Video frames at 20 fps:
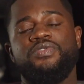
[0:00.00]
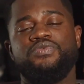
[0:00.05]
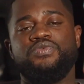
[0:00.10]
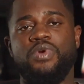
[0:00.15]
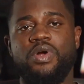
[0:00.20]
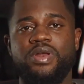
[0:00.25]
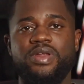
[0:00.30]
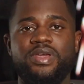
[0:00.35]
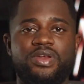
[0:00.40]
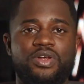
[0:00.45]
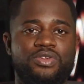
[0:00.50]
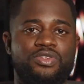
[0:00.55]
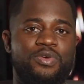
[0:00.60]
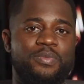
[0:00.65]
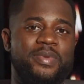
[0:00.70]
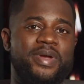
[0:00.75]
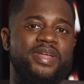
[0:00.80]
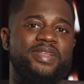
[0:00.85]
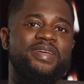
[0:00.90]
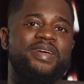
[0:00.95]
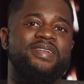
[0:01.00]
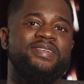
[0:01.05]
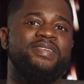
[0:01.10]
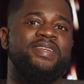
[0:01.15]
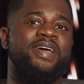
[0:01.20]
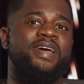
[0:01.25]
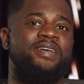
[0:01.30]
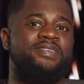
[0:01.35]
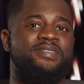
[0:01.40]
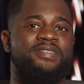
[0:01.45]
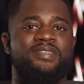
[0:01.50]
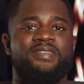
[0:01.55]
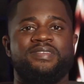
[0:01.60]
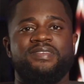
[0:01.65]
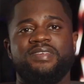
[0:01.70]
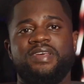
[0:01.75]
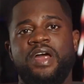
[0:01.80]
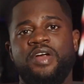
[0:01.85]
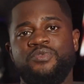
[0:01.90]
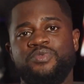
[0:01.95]
running automated
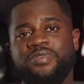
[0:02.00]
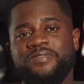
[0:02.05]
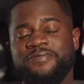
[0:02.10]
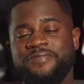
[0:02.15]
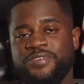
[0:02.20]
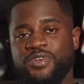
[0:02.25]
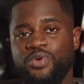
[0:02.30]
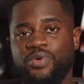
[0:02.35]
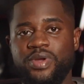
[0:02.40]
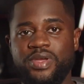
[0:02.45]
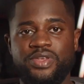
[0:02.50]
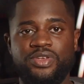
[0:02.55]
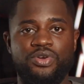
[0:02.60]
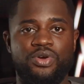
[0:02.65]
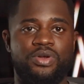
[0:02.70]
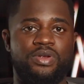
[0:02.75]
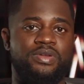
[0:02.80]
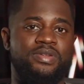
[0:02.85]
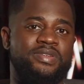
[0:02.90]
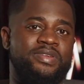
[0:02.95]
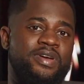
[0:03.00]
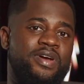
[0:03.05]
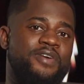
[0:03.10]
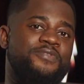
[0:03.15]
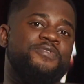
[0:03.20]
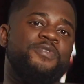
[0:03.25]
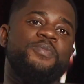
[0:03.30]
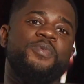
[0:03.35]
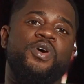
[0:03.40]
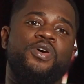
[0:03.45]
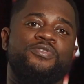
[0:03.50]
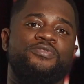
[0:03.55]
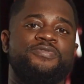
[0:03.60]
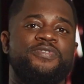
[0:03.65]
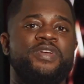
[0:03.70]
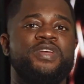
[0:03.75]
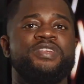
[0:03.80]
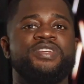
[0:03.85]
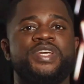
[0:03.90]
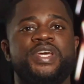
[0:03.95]
tests, and reviewing your Terraform
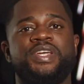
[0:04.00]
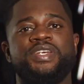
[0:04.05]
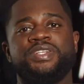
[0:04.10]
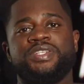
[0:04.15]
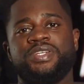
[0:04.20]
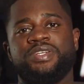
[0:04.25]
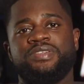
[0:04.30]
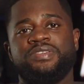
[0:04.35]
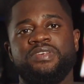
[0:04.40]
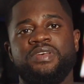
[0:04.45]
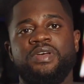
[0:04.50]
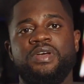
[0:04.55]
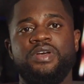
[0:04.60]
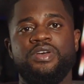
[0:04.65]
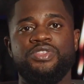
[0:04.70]
config changes